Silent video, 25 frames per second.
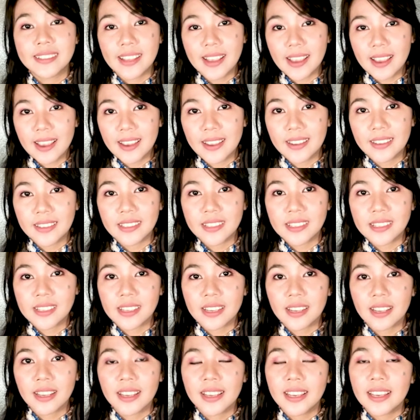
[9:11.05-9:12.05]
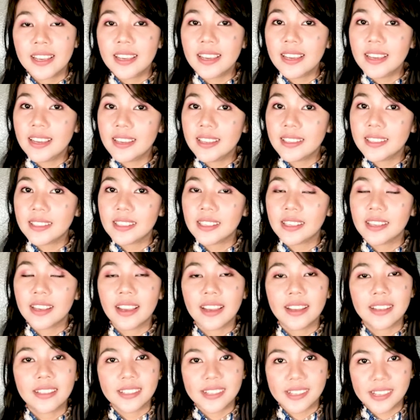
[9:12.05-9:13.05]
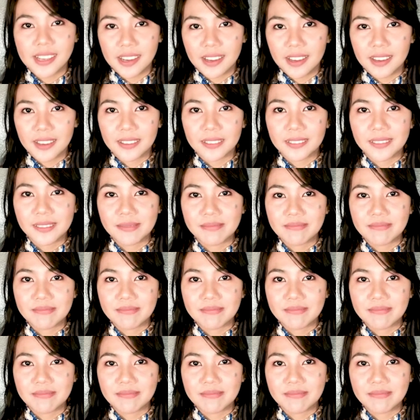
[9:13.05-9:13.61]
dance, eat, and sing.